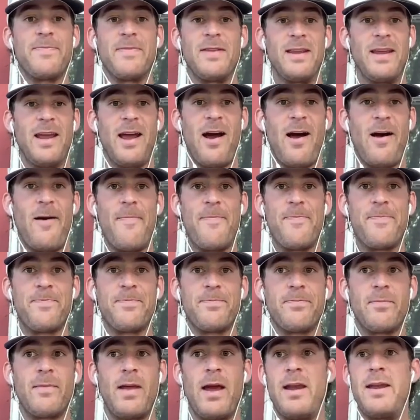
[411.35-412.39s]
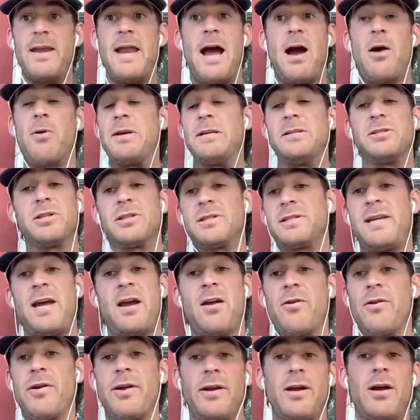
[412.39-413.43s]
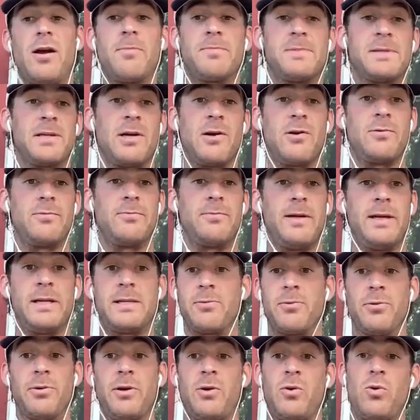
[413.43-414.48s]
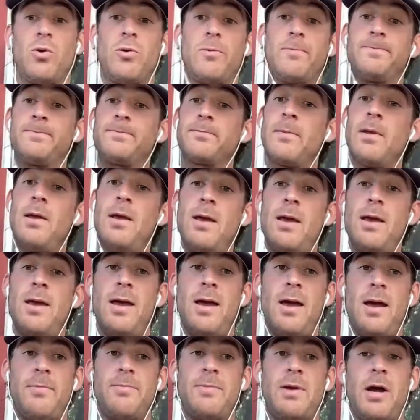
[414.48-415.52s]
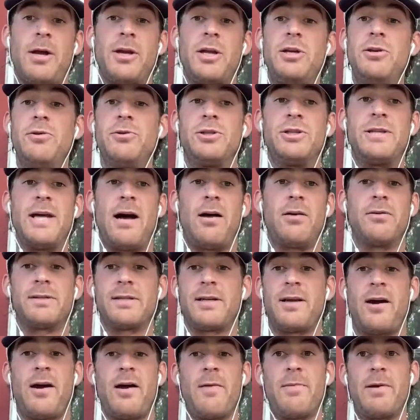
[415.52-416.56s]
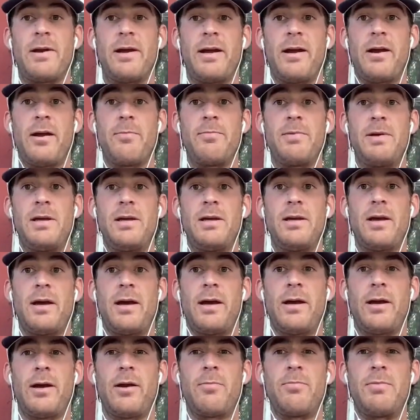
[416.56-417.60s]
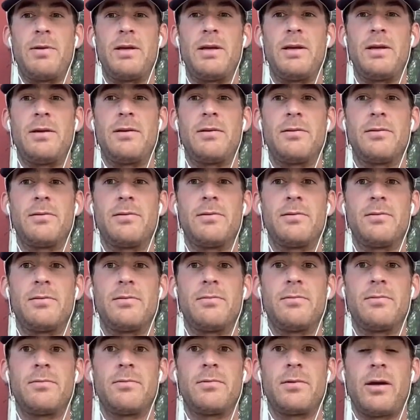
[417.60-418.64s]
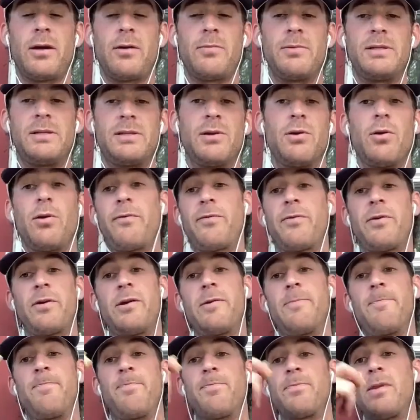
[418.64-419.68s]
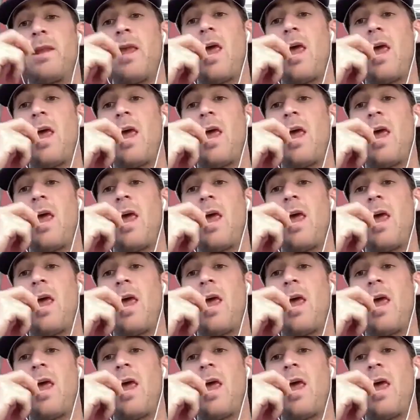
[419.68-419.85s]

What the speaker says: Yeah. And now he's just tearing it up. So it's really cool. Not a huge Dallas guy, but I gotta be stoked for him.